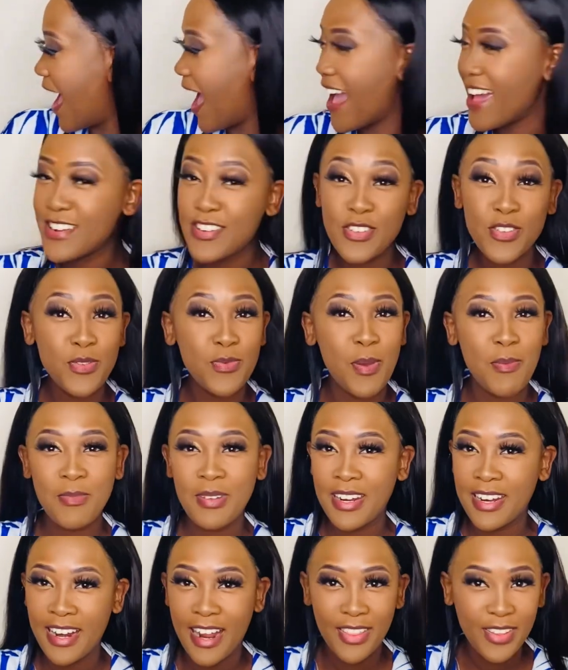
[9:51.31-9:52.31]
I just
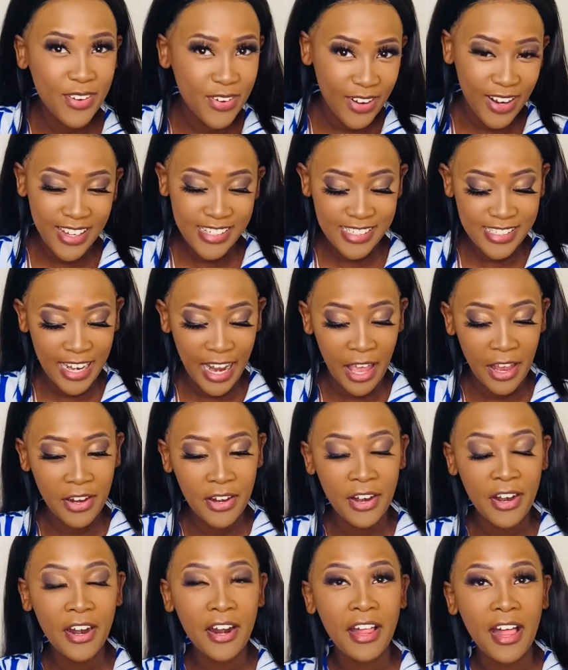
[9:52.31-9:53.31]
remembered another crush. Like,
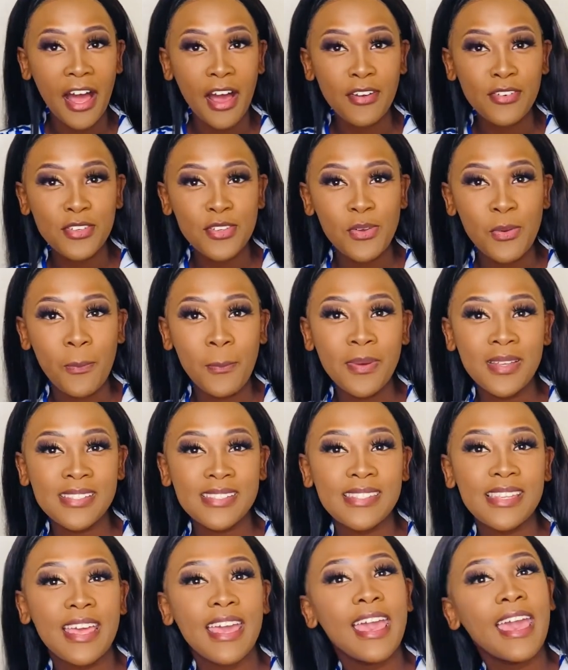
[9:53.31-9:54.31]
girl, how do you
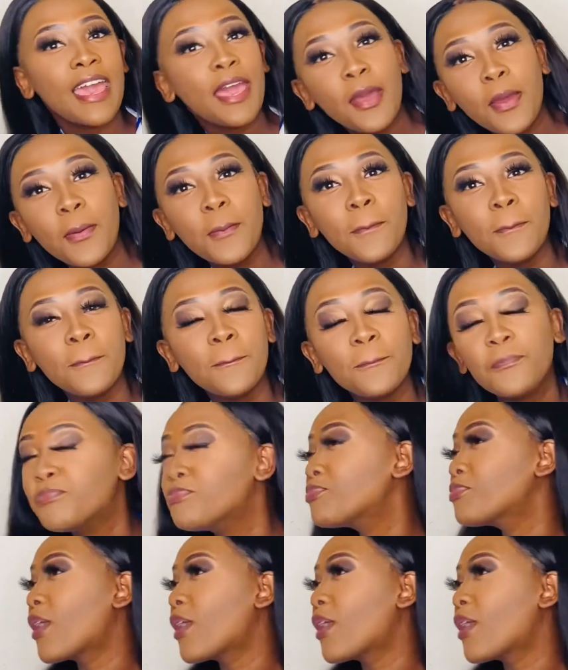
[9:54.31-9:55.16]
miss him?